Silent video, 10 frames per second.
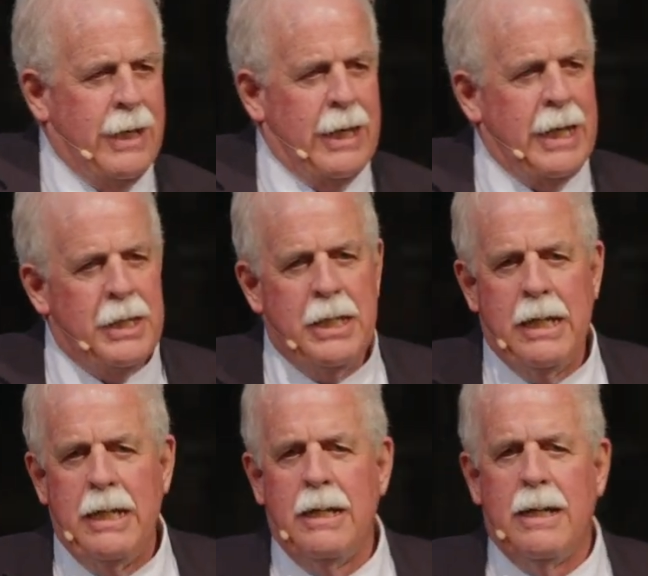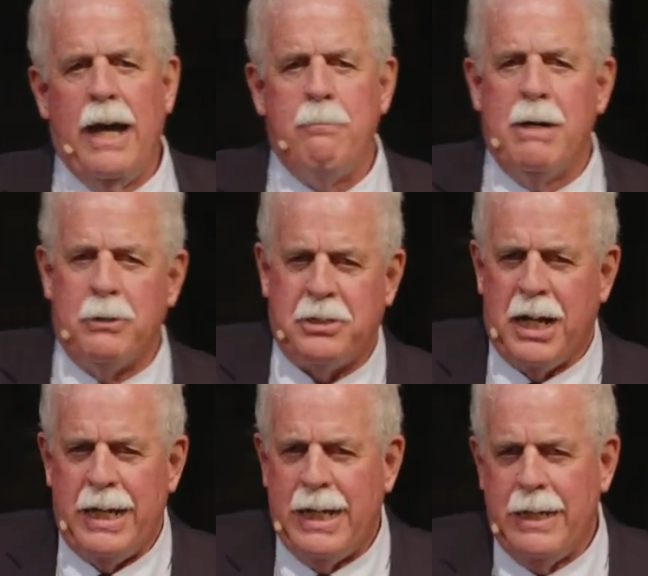in the at Mount
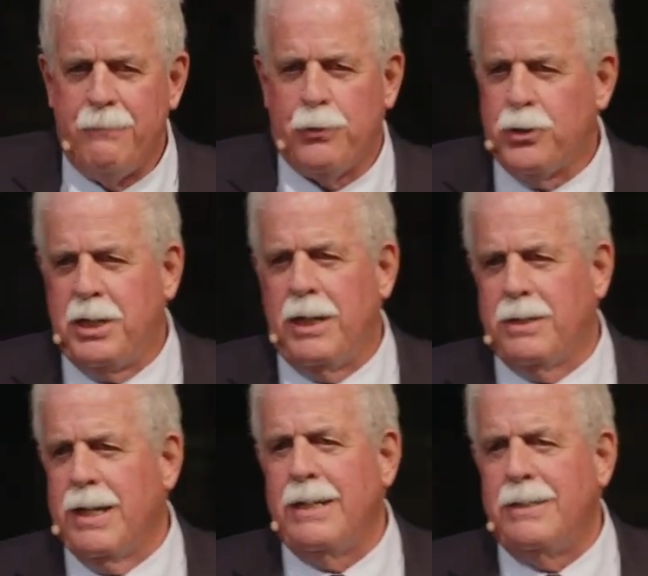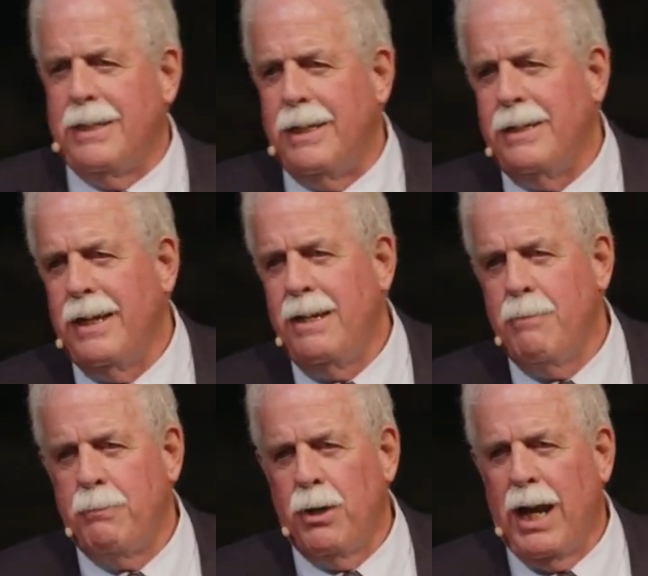Sinai in 1 Kings 19. And you
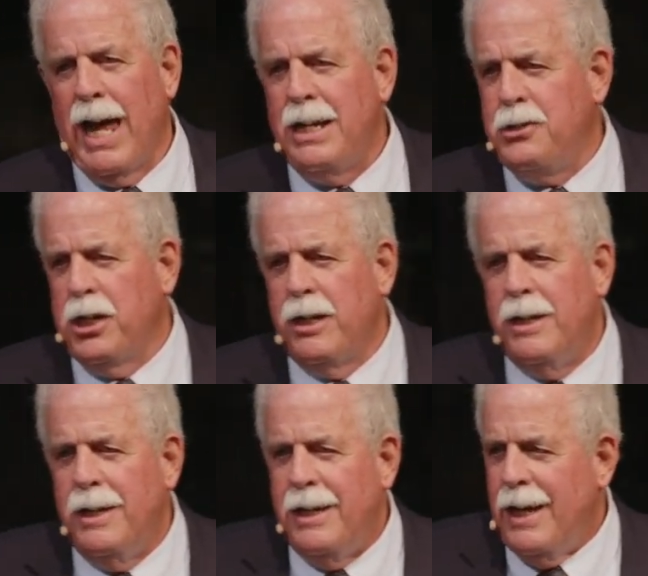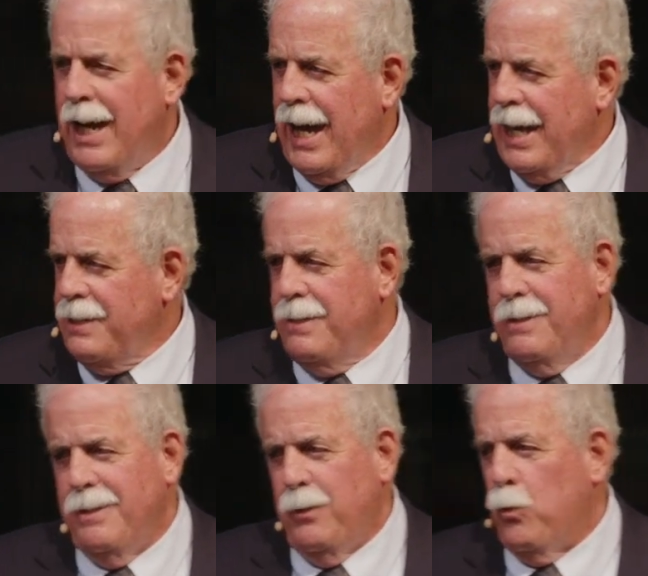remember Elijah had
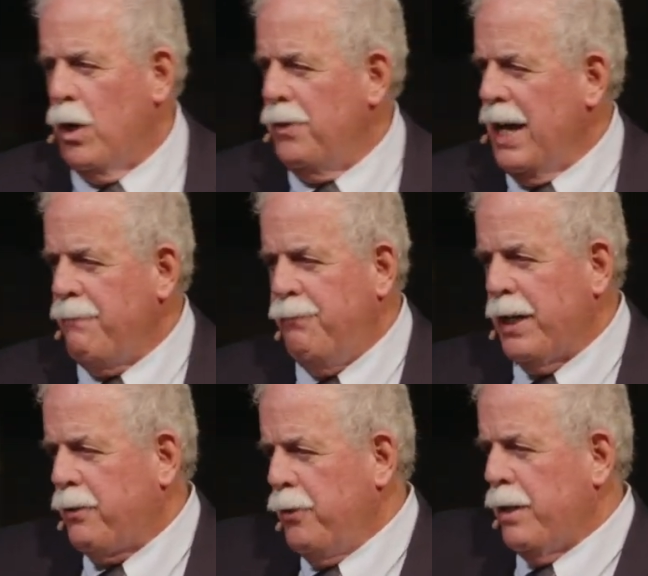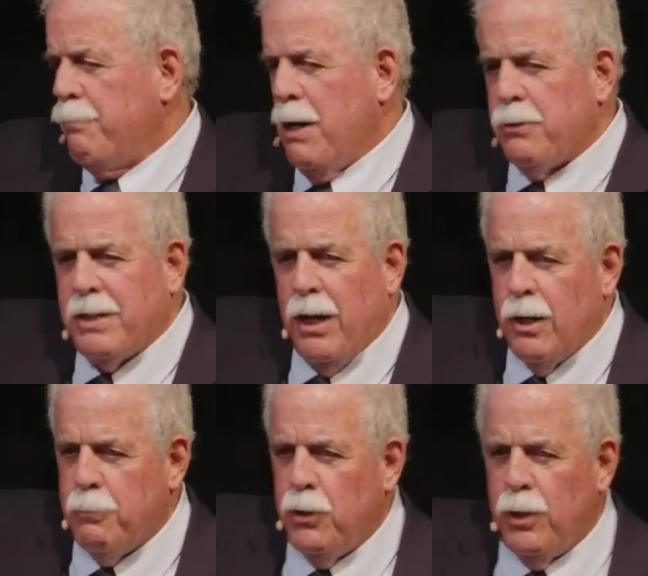won that victory at Mount
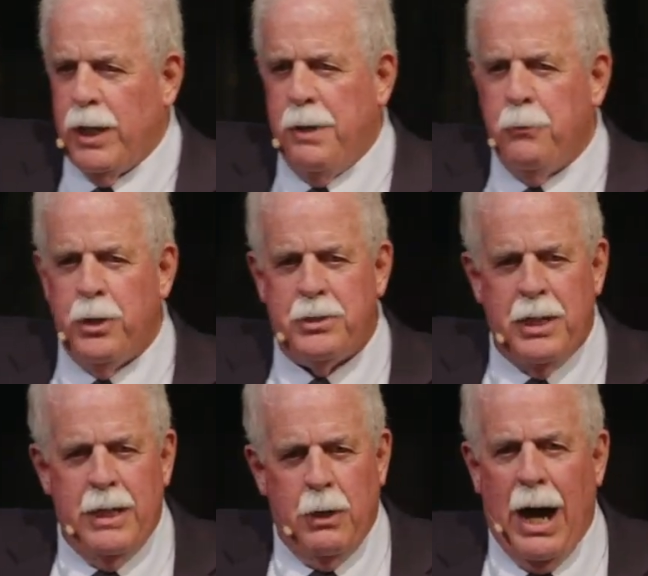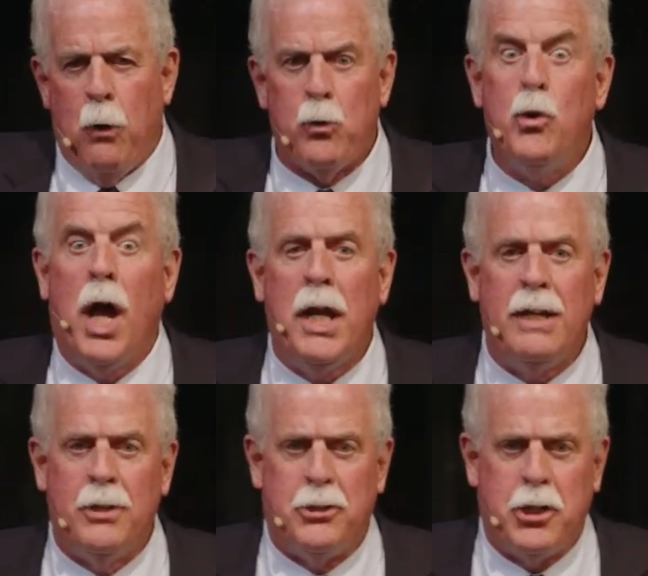Carmel and was
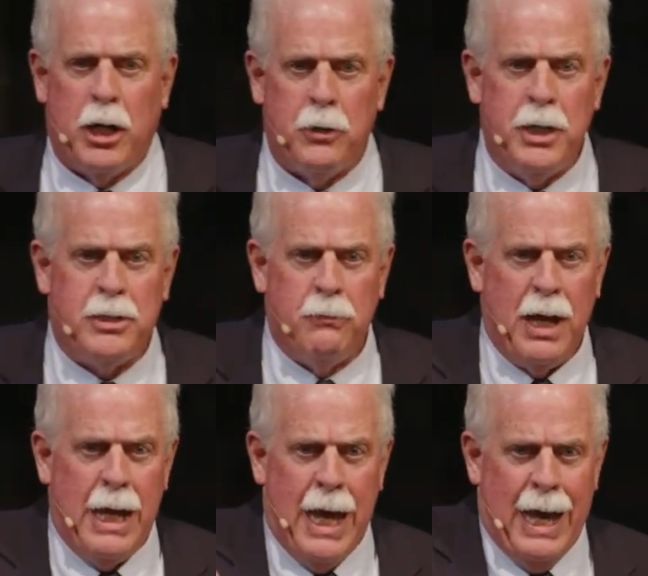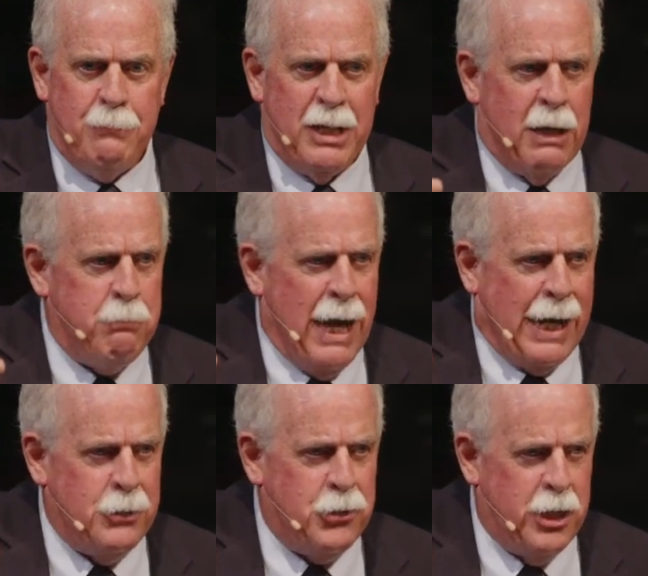outrunning the chariots of Ahab to get back
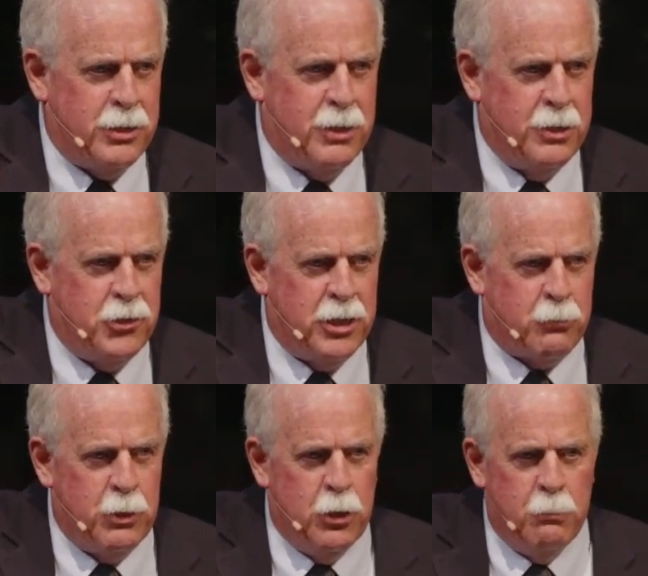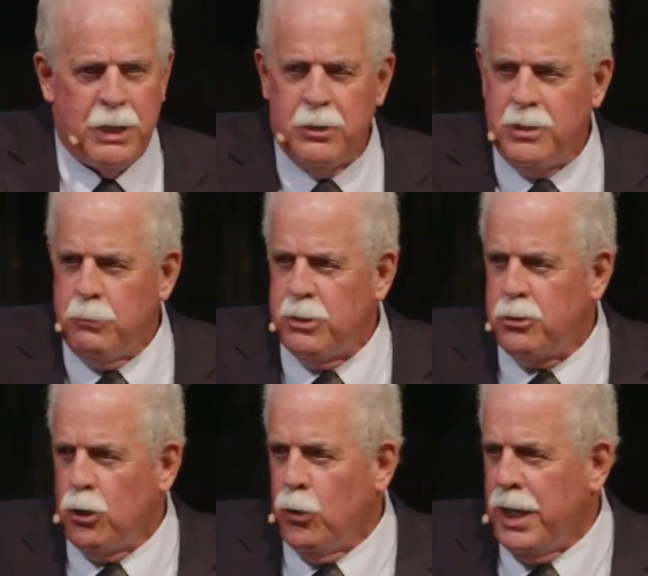at Jez- to Jezreel because he was
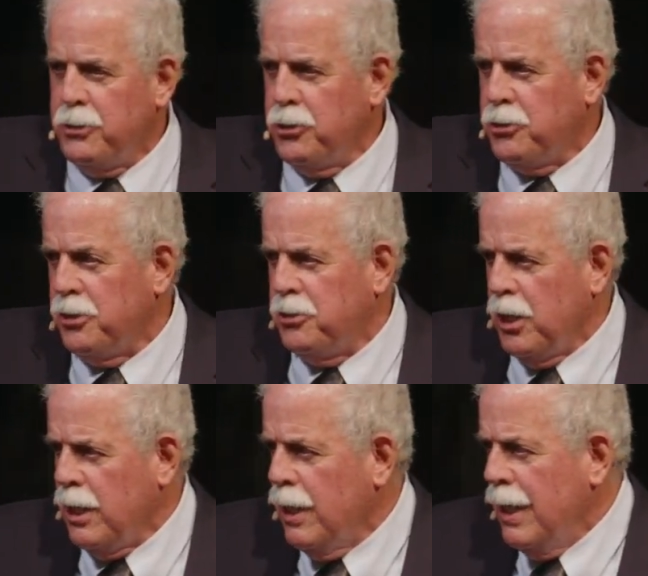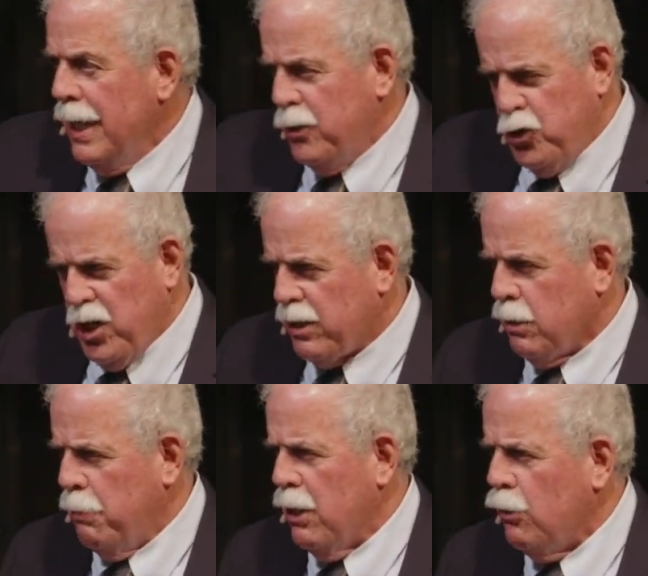so anxious to see
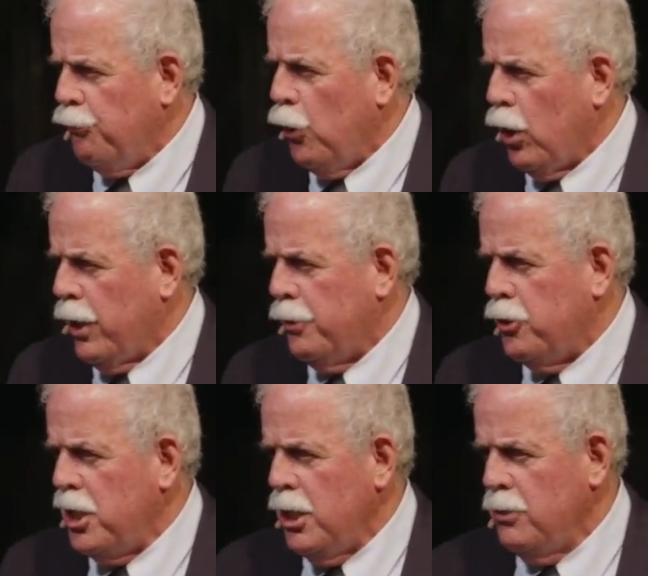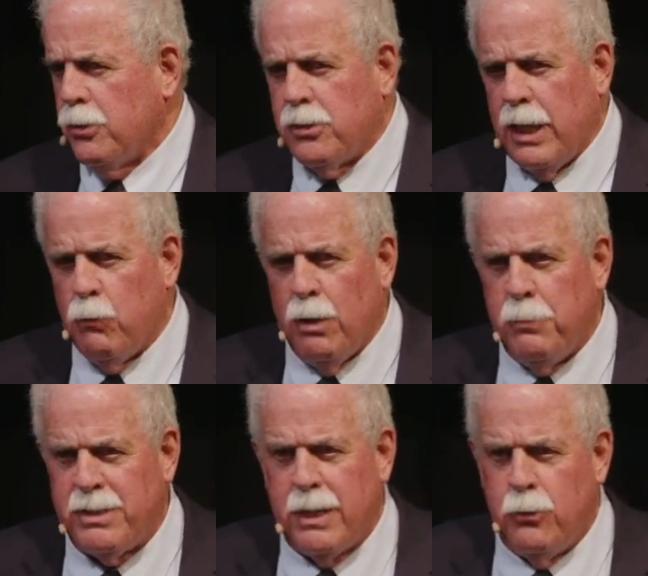Jezebel fall on her knees and say, What
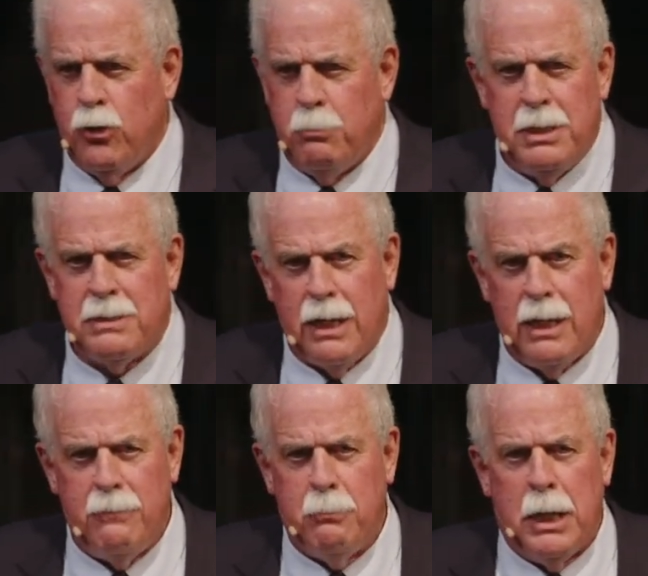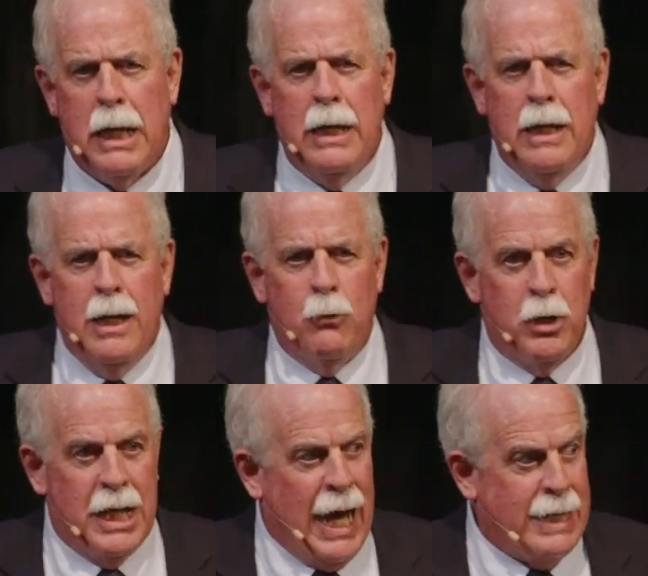must I do to be saved? But when
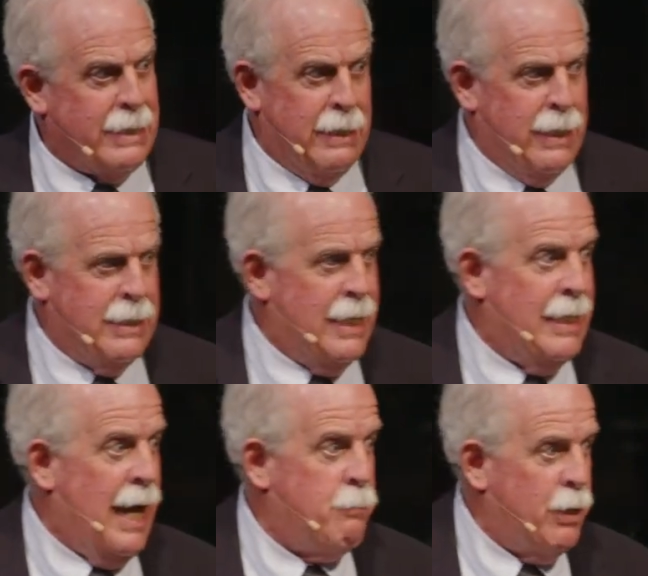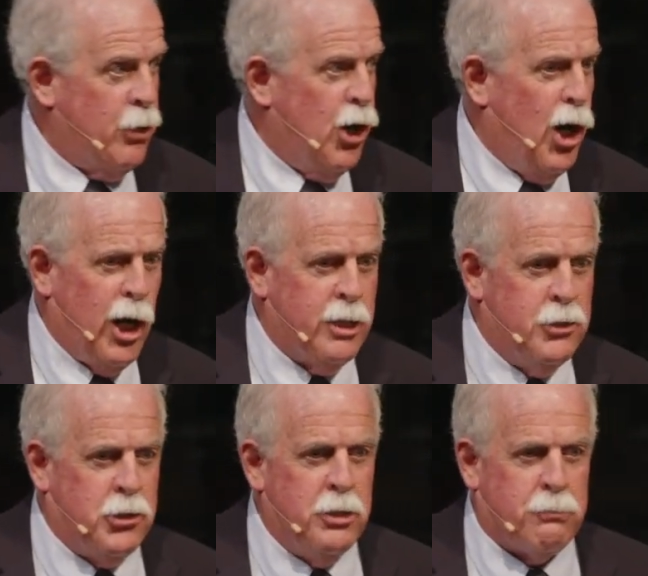he got there, it didn't, didn't happen at all, and
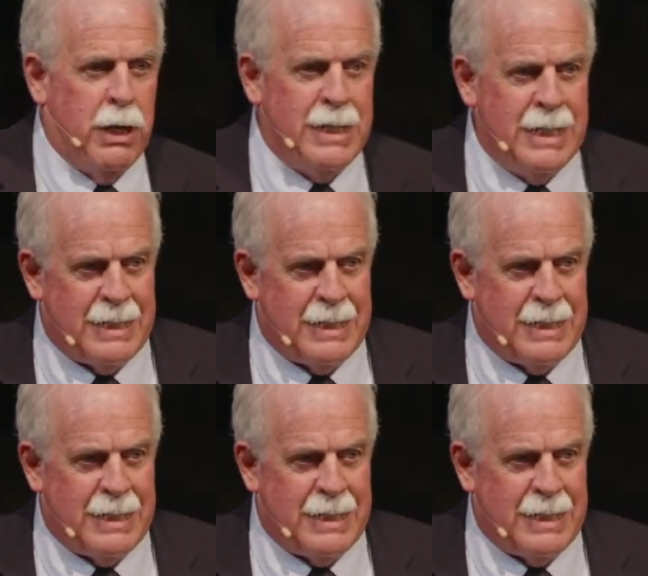she threatened his